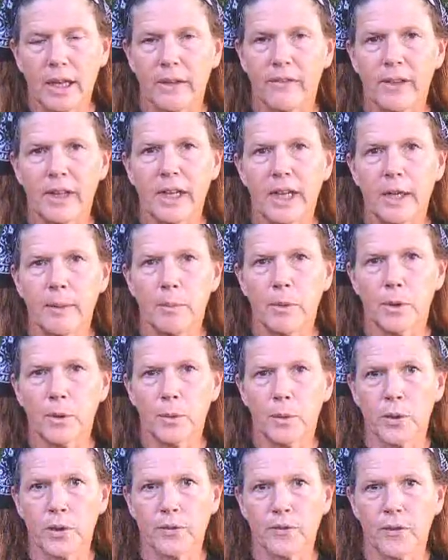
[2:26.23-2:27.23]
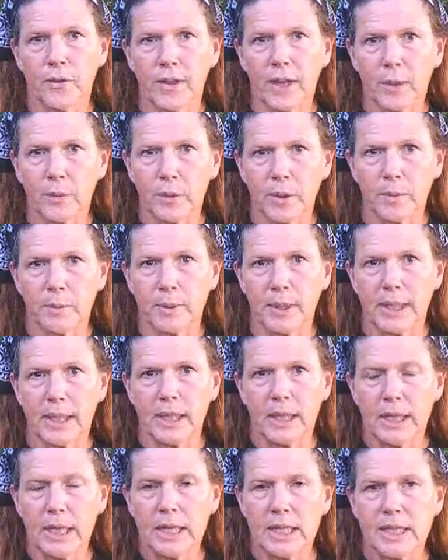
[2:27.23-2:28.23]
and the Hebrew word for that would
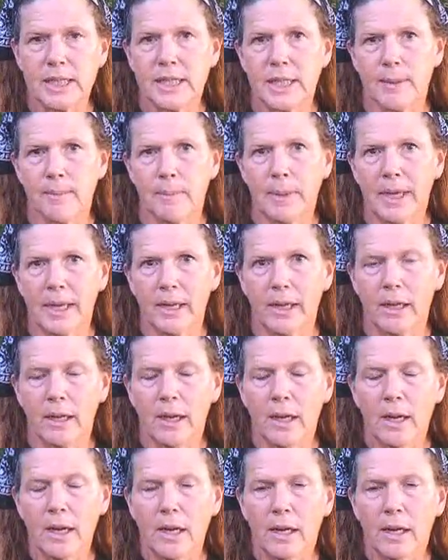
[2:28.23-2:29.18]
be tameh.